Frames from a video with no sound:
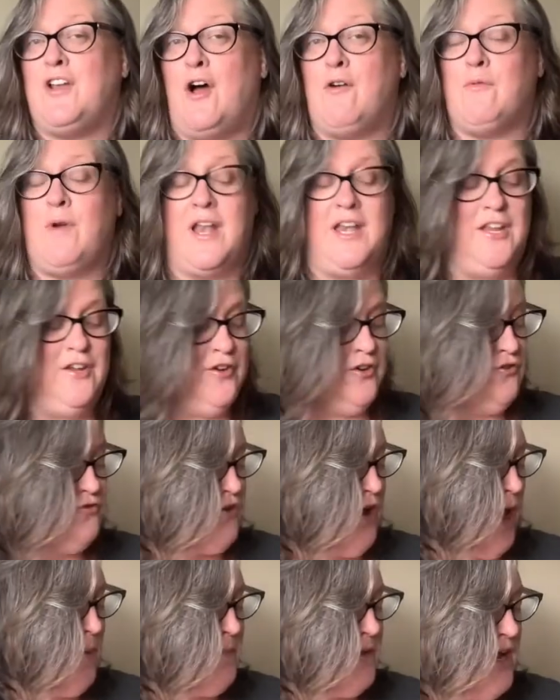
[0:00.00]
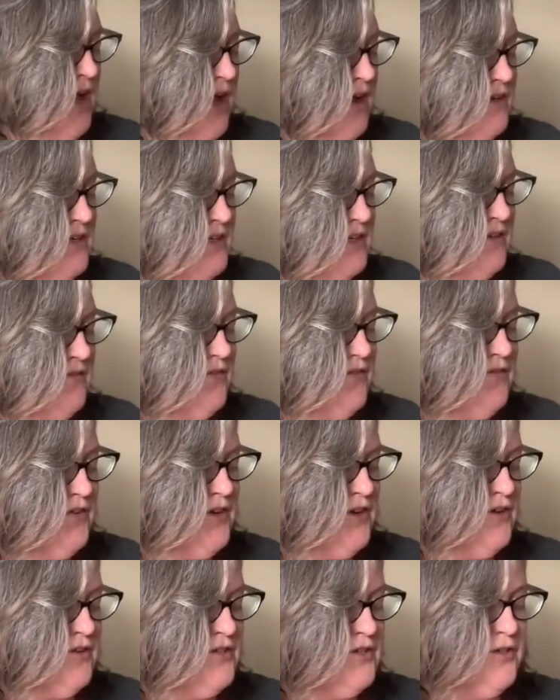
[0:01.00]
You can drop an octave if you
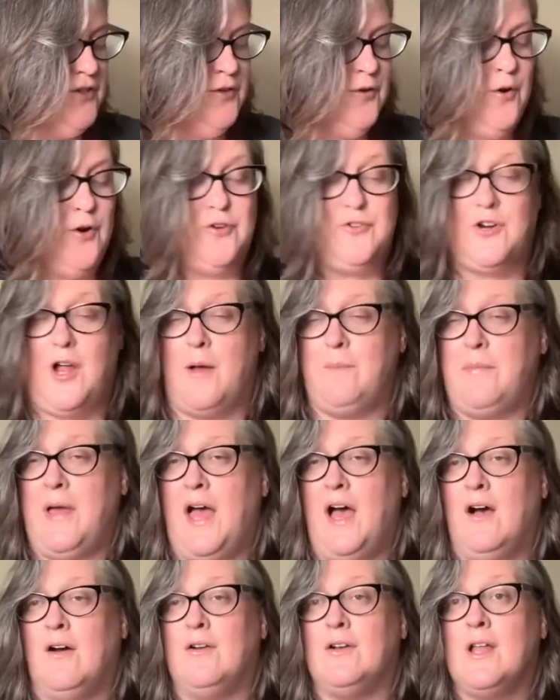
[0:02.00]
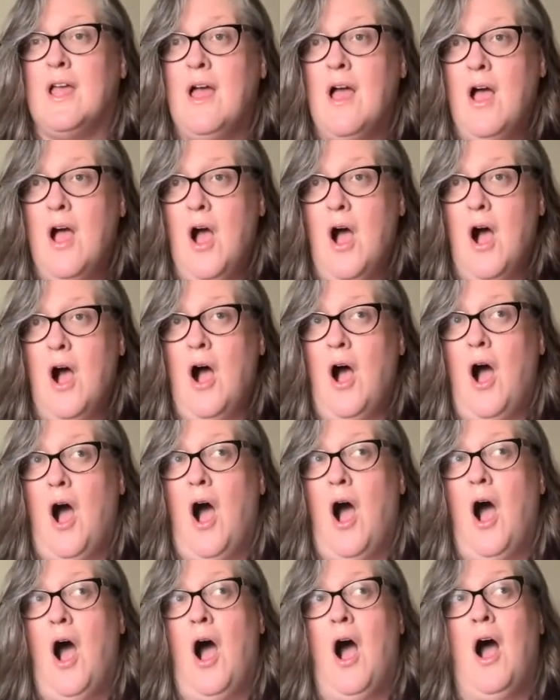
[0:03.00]
need to, or drop out.
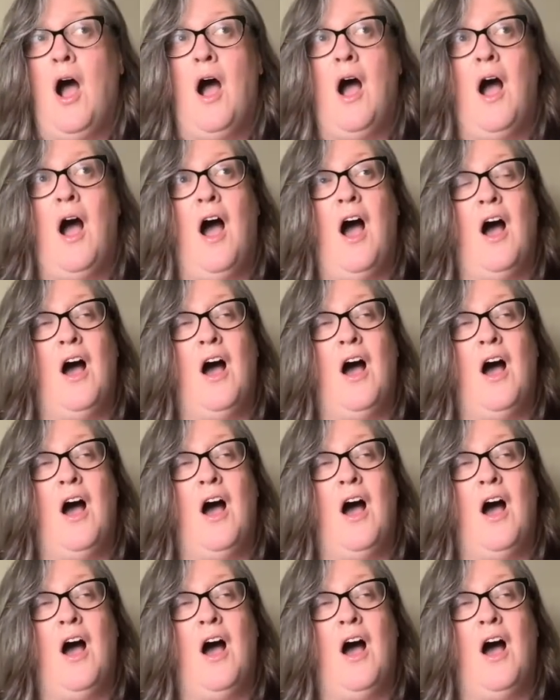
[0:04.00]
Hallelujah.